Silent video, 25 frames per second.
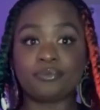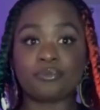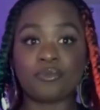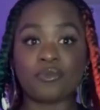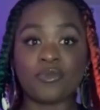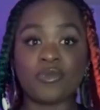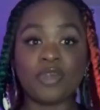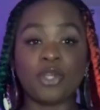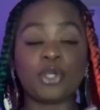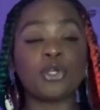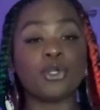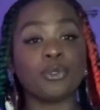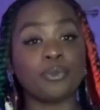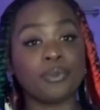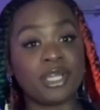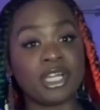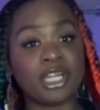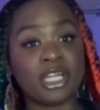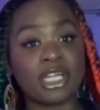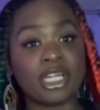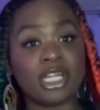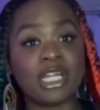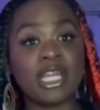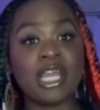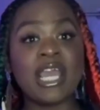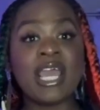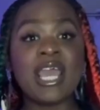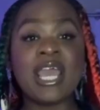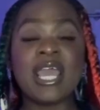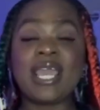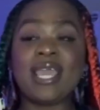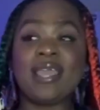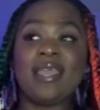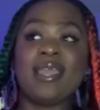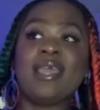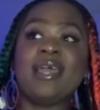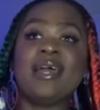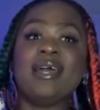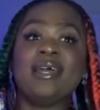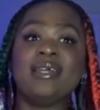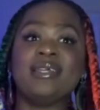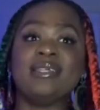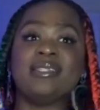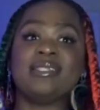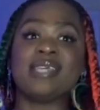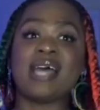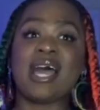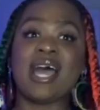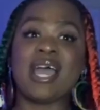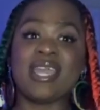career, and
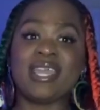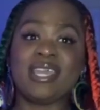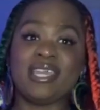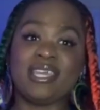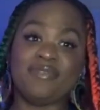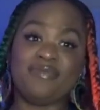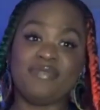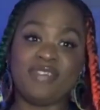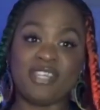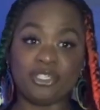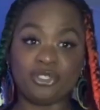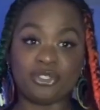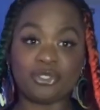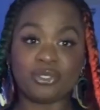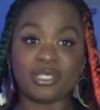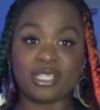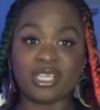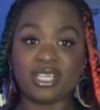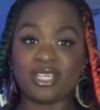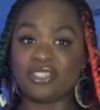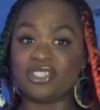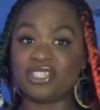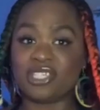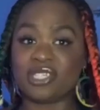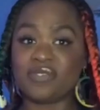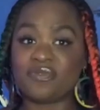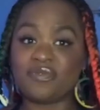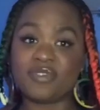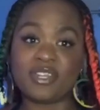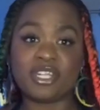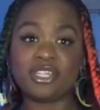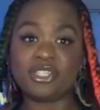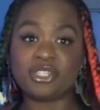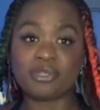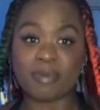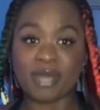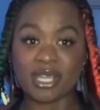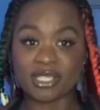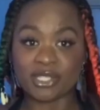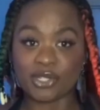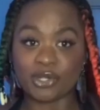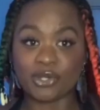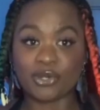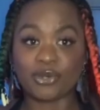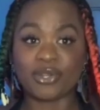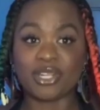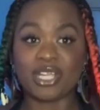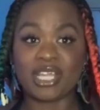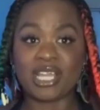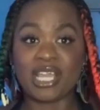I eventually just finished my
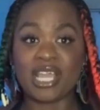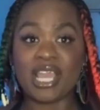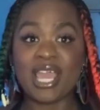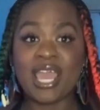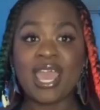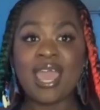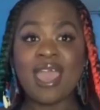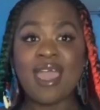degree